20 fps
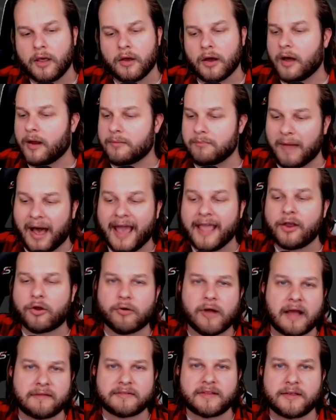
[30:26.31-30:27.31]
On
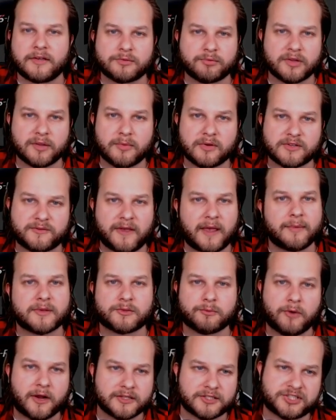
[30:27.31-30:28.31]
Minecraft, I think is one of the most
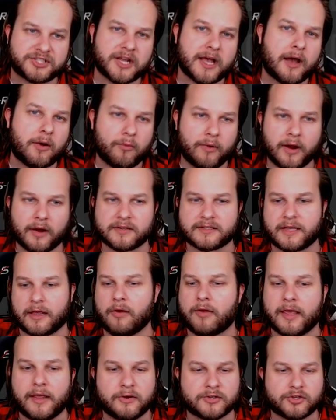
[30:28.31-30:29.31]
famous ones, chat, where it's like,
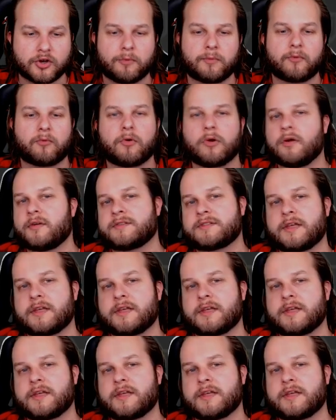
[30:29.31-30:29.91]
okay, here's your open world.